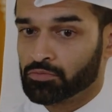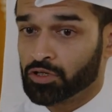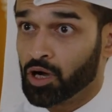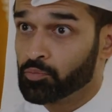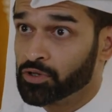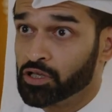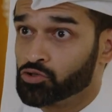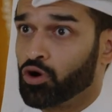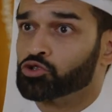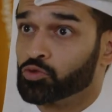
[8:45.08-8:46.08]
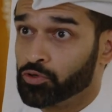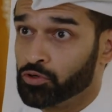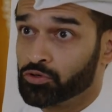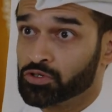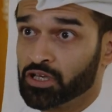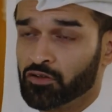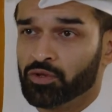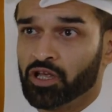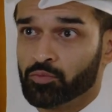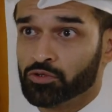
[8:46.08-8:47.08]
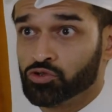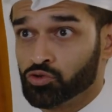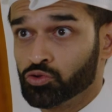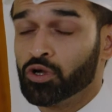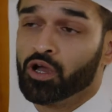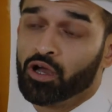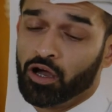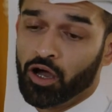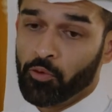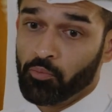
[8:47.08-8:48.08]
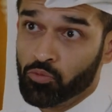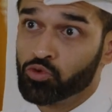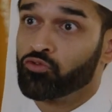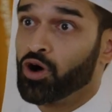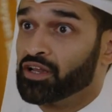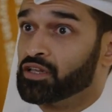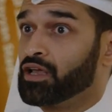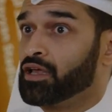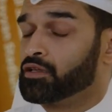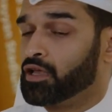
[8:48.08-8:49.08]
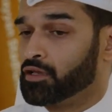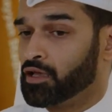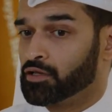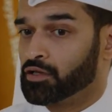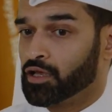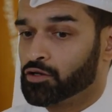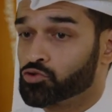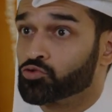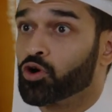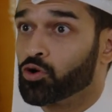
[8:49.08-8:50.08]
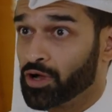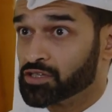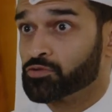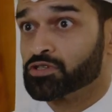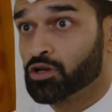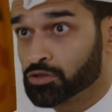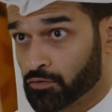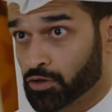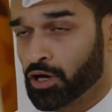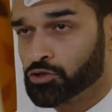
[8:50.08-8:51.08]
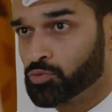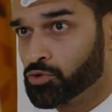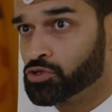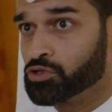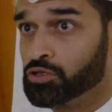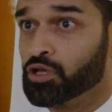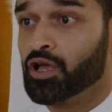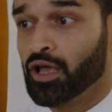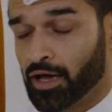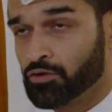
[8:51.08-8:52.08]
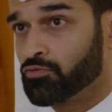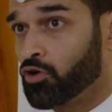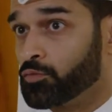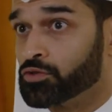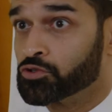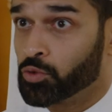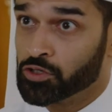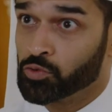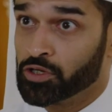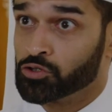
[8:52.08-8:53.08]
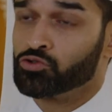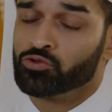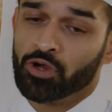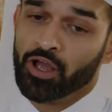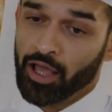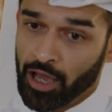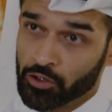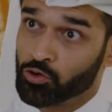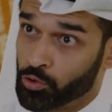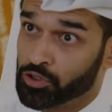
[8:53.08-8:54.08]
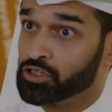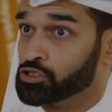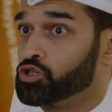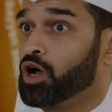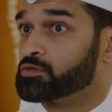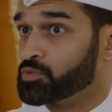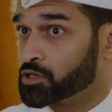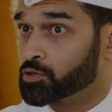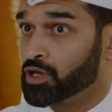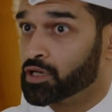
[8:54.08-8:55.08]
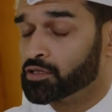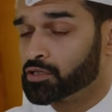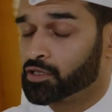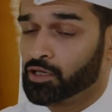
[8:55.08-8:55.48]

companies or entrepreneurs that have been able to move on and grow as a result of their contribution and involvement in 2022, and accordingly jobs being created,